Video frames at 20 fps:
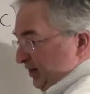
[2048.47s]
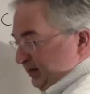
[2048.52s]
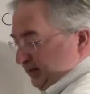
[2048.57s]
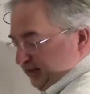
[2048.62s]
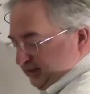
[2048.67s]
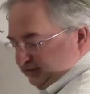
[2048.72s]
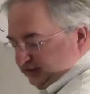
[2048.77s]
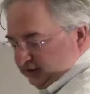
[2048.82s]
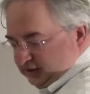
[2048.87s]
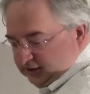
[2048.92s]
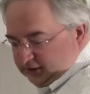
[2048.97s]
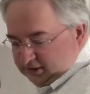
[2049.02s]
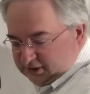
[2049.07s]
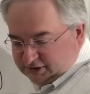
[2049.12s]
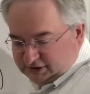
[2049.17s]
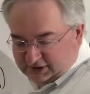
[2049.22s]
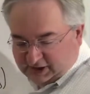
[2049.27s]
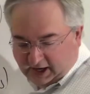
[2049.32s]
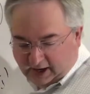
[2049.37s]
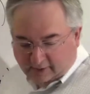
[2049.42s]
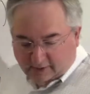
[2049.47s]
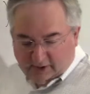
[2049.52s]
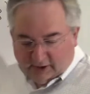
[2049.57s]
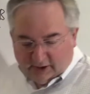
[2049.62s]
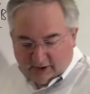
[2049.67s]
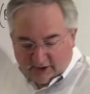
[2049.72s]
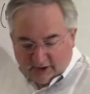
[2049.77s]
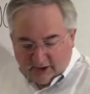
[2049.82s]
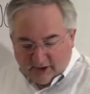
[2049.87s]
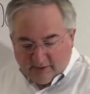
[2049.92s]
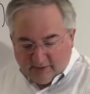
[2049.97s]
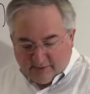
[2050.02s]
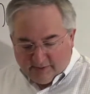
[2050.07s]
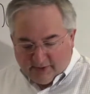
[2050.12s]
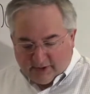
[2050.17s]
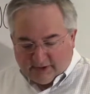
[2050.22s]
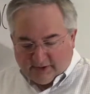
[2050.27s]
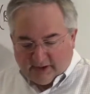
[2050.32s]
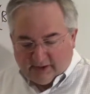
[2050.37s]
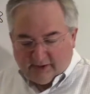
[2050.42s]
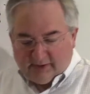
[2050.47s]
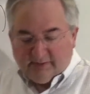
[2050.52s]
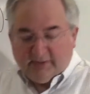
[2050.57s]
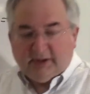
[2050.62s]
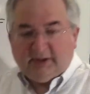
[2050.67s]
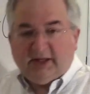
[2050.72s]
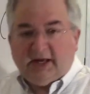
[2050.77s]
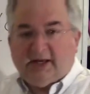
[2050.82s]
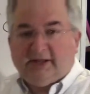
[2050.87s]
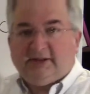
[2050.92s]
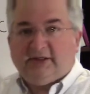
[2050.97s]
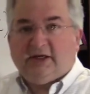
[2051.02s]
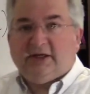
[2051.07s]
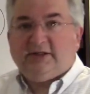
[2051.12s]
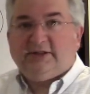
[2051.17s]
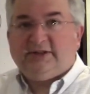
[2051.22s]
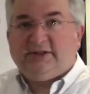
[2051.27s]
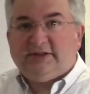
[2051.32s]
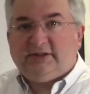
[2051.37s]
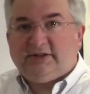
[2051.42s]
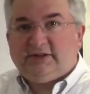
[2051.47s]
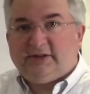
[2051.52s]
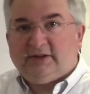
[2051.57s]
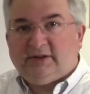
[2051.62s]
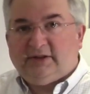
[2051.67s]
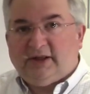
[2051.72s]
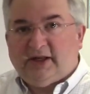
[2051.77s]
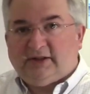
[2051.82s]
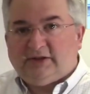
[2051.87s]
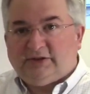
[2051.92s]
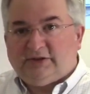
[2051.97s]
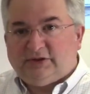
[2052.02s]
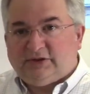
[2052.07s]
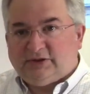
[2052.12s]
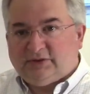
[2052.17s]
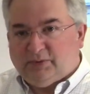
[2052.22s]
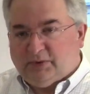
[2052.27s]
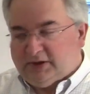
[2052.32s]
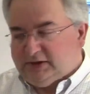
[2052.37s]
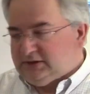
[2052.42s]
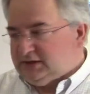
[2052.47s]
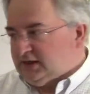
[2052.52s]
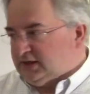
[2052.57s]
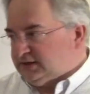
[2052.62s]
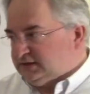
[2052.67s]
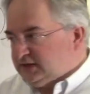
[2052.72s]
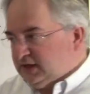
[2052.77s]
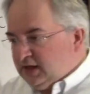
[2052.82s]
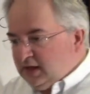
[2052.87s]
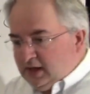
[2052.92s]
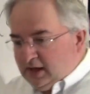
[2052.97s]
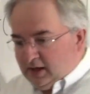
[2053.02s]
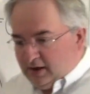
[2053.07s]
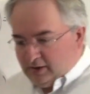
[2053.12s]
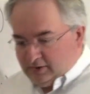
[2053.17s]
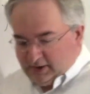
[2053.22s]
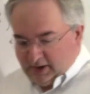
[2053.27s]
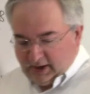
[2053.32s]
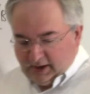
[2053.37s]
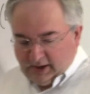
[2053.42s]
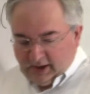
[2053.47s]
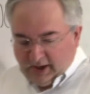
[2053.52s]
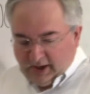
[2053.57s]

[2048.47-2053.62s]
That's a little scary looking, but that's what it does. Okay?